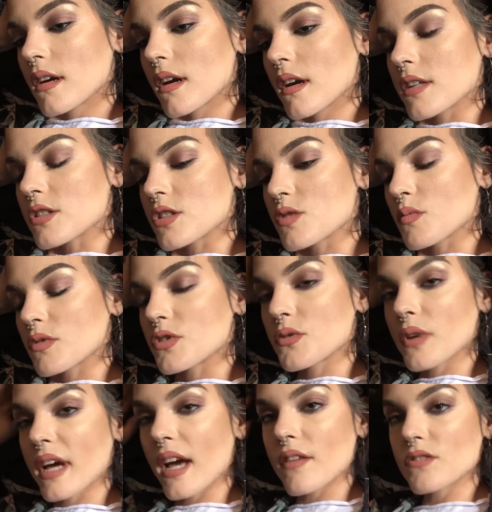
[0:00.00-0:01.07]
i just what do
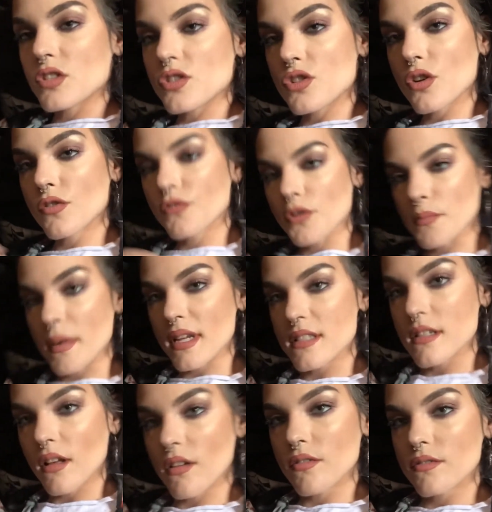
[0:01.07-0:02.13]
i have to show for
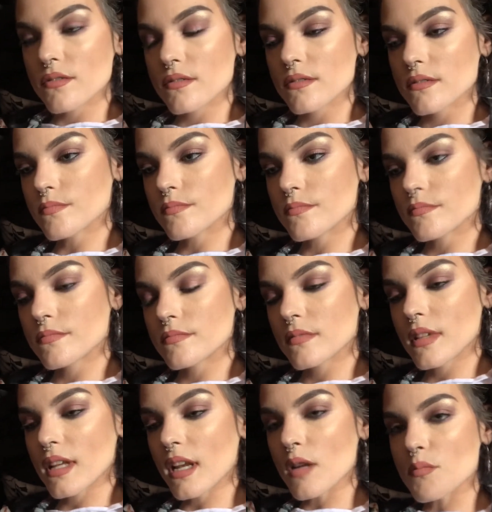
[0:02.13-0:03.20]
myself
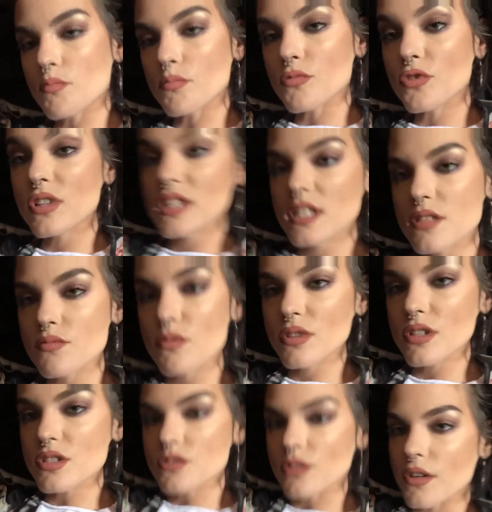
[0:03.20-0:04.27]
and i'm really
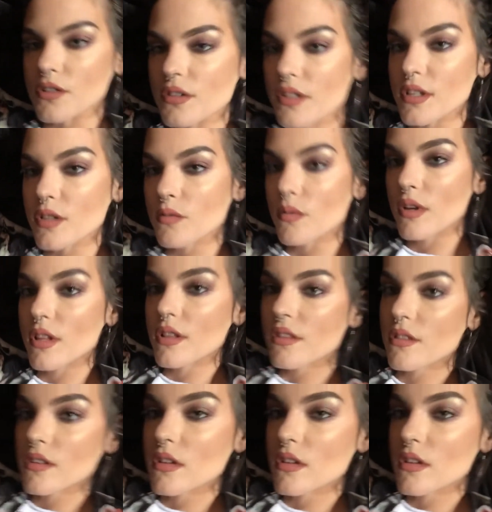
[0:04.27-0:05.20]
really struggling with